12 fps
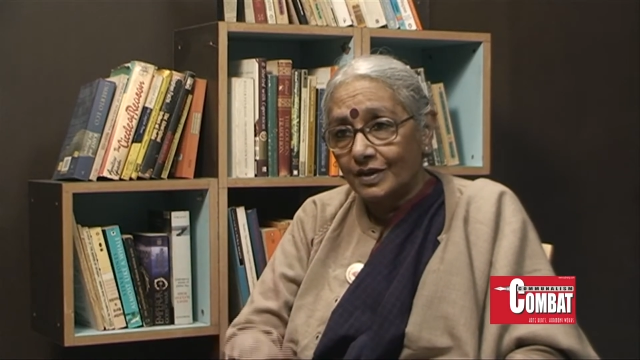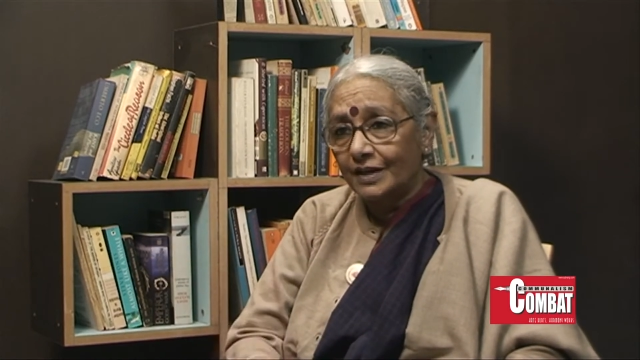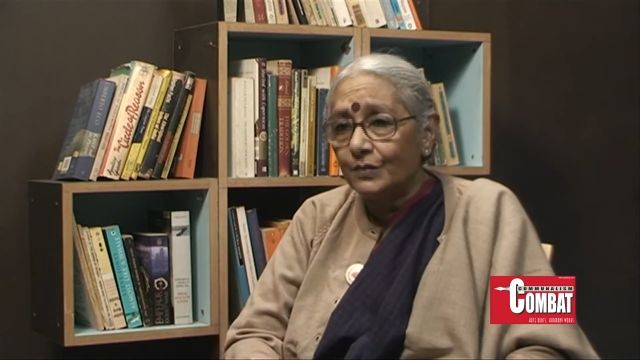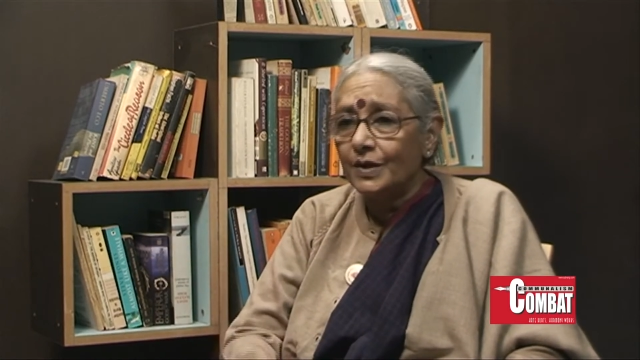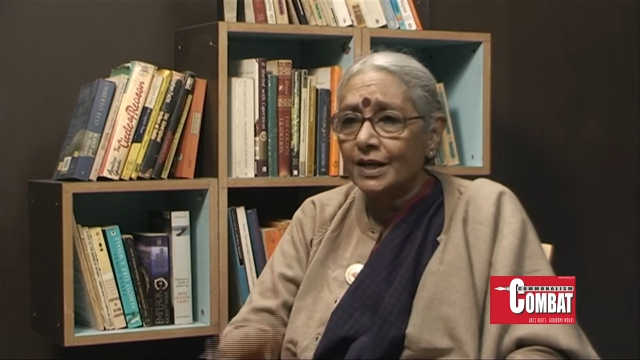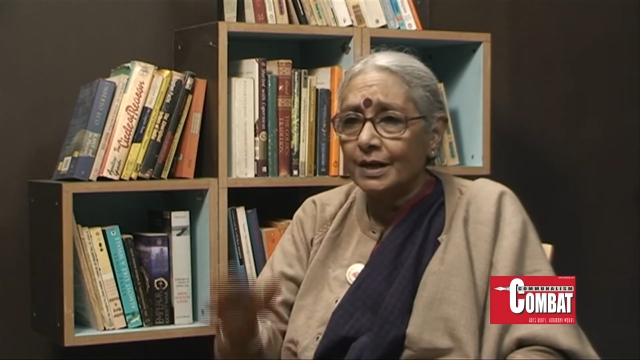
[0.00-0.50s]

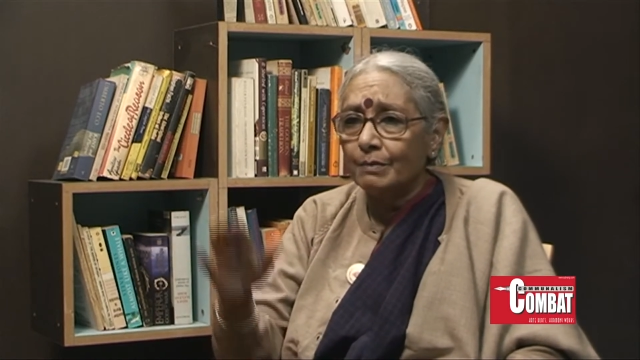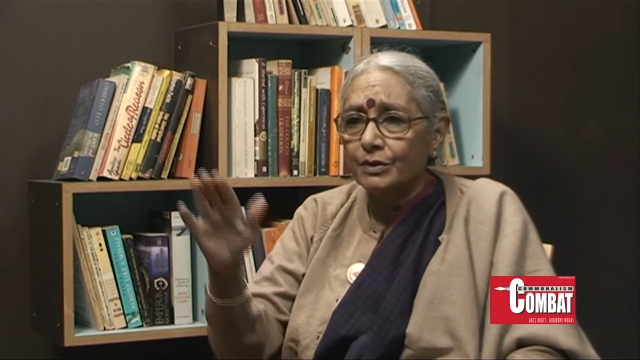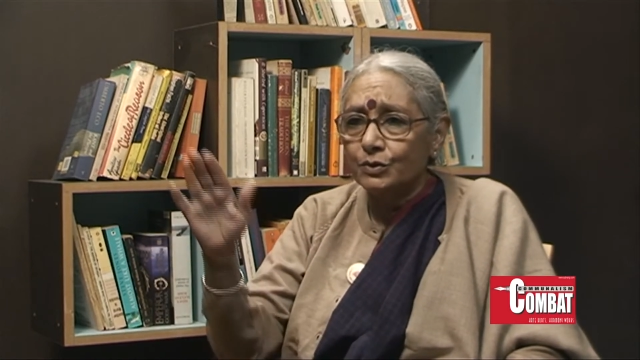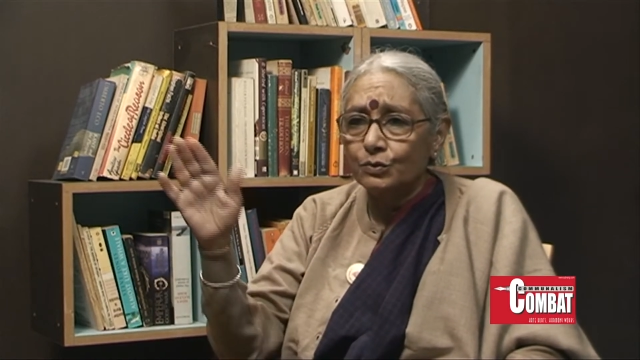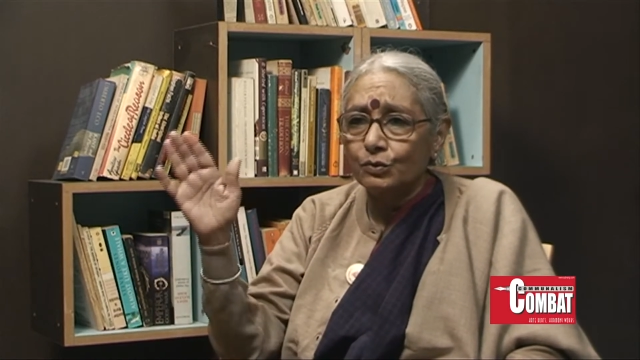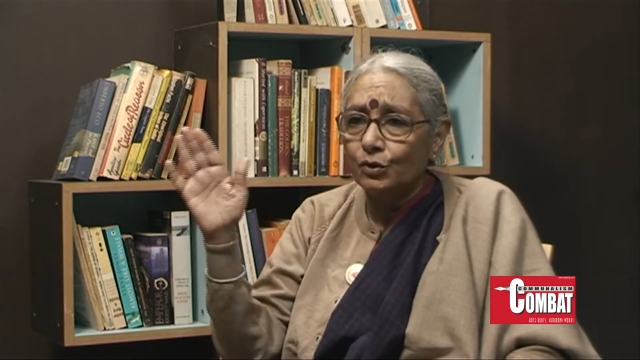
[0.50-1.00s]
and we are number
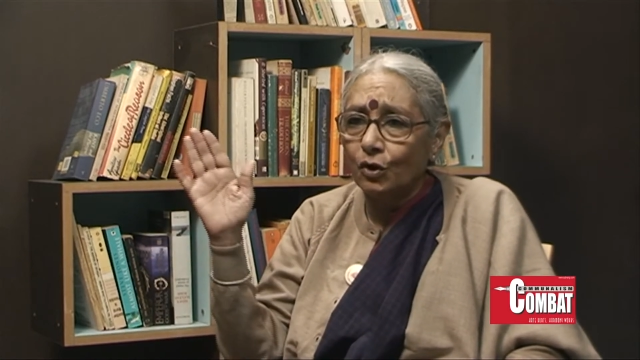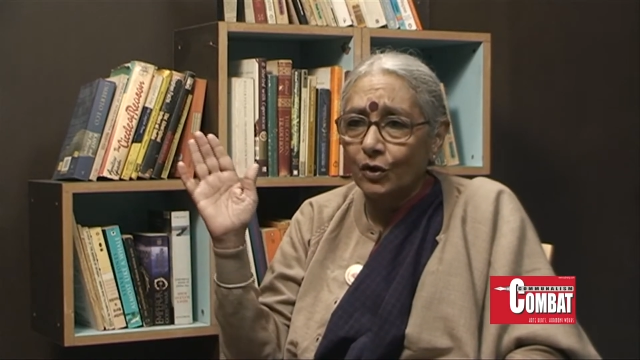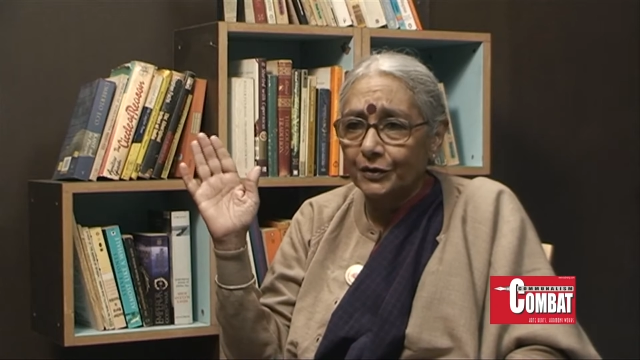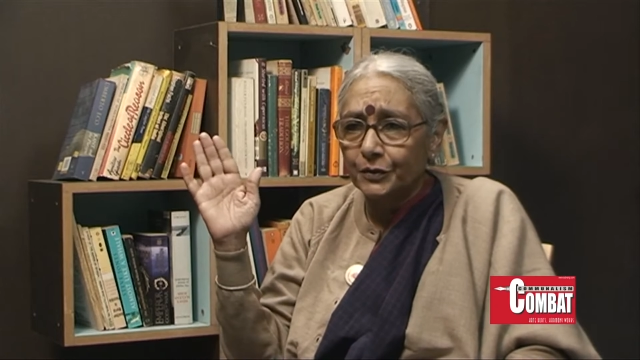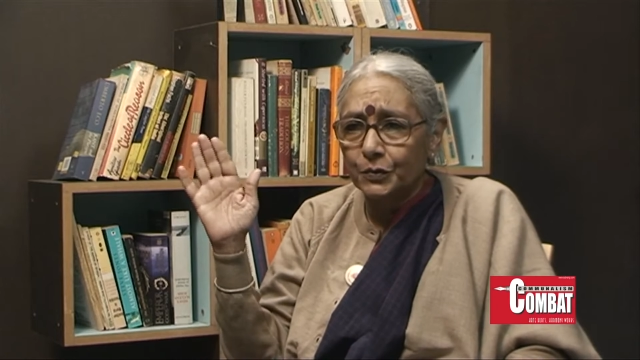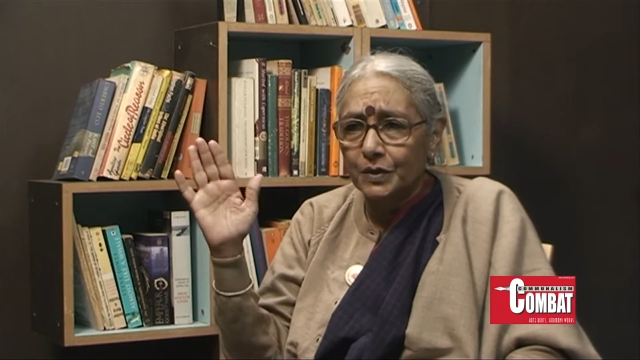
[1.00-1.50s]
2 law
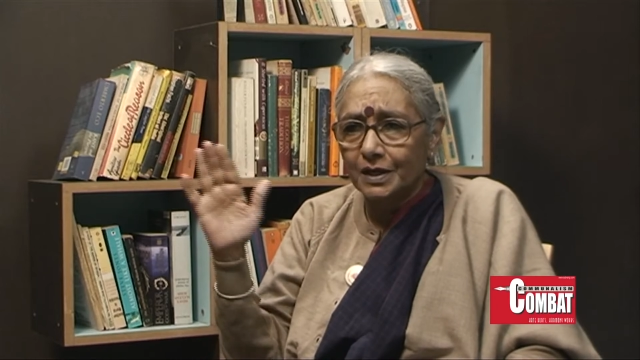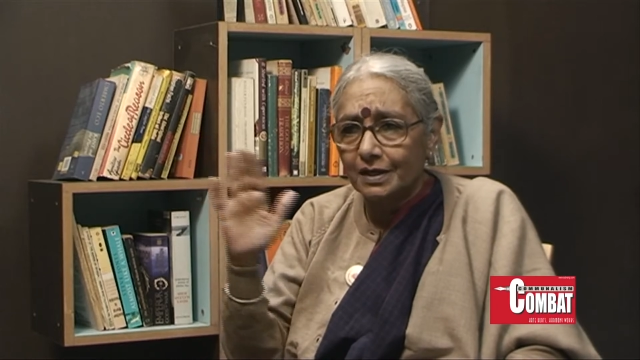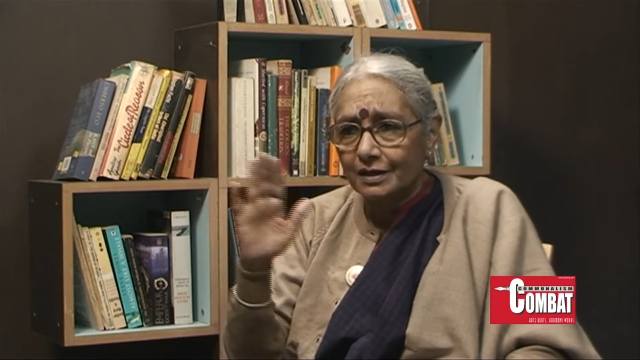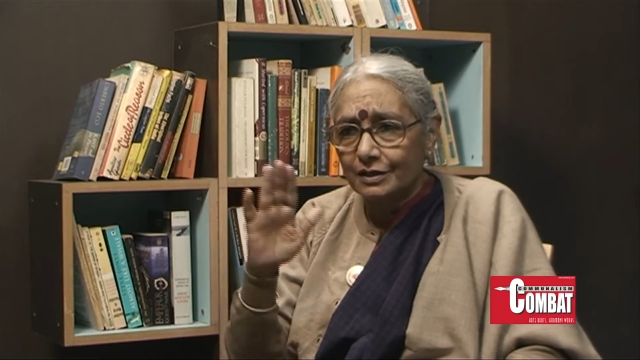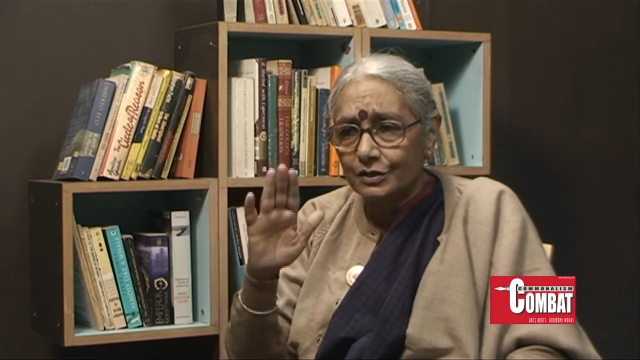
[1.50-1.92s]
in the world,